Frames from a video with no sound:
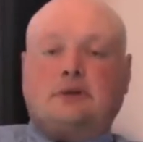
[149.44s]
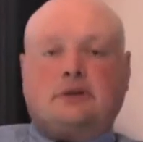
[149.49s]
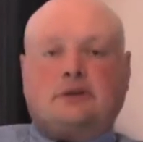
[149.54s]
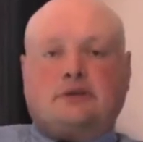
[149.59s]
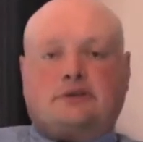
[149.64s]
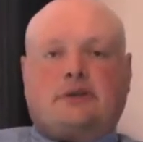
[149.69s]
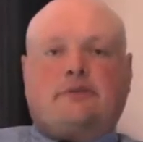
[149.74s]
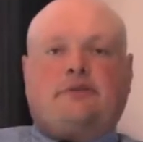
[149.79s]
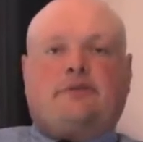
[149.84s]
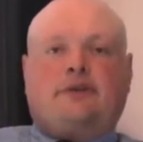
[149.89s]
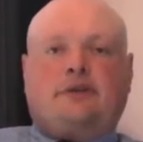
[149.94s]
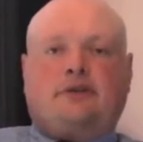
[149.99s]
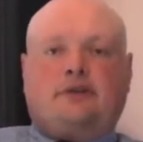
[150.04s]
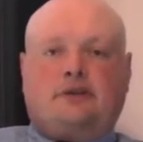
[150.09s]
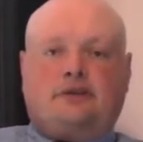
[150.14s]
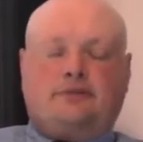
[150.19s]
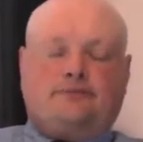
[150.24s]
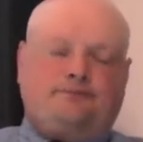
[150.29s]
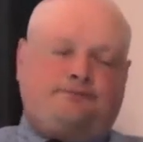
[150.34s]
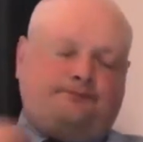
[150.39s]
Something
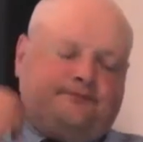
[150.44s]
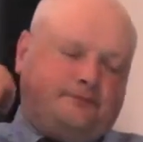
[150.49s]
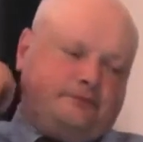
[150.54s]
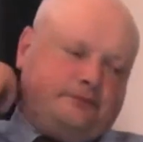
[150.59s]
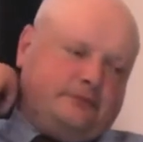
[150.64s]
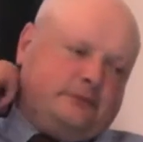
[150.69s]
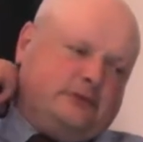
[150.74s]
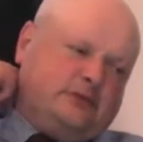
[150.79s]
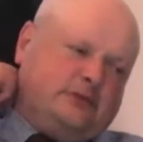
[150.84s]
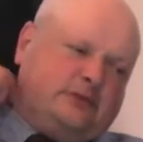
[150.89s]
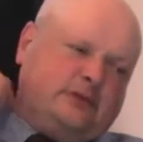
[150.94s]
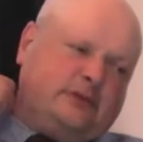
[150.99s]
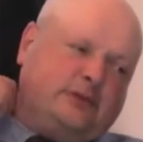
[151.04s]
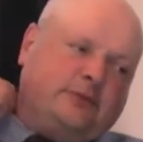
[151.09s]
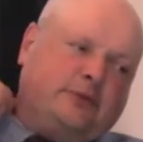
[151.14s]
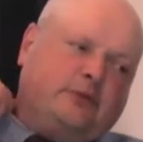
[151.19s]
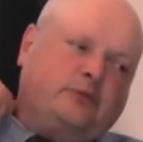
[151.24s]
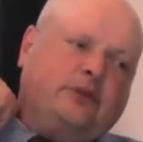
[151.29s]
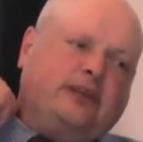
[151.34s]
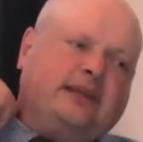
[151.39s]

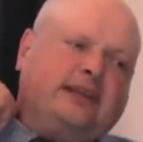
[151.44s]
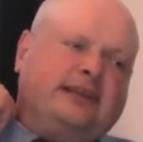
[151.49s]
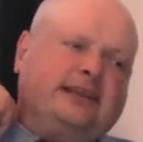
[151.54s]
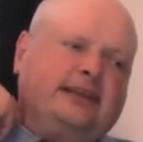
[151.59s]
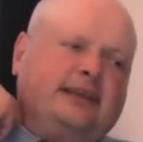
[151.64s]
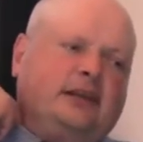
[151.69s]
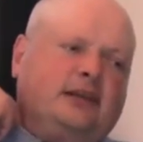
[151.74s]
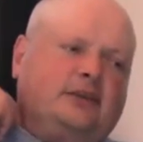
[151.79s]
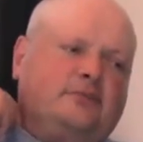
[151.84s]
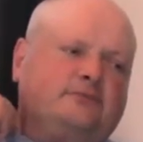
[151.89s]
really